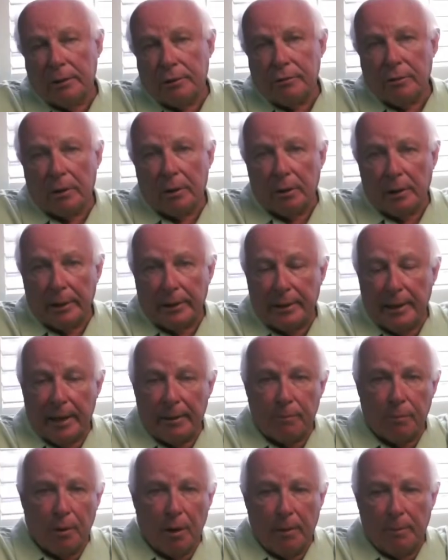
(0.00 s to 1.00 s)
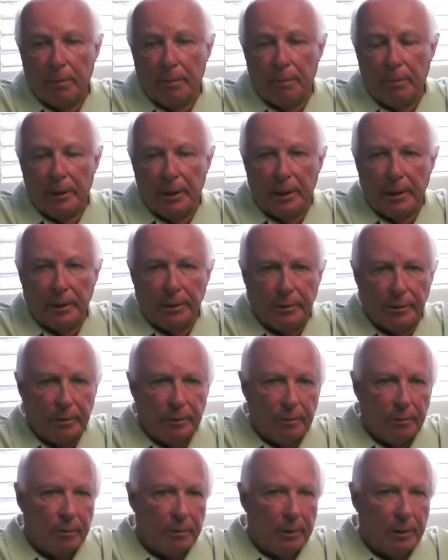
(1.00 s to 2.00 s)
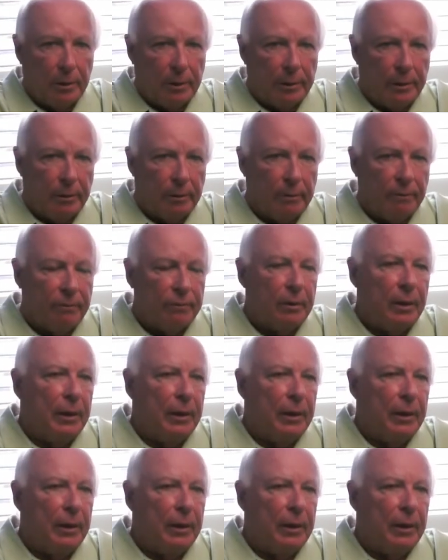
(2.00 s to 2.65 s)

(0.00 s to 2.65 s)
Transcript: A truck like that probably be into, you know,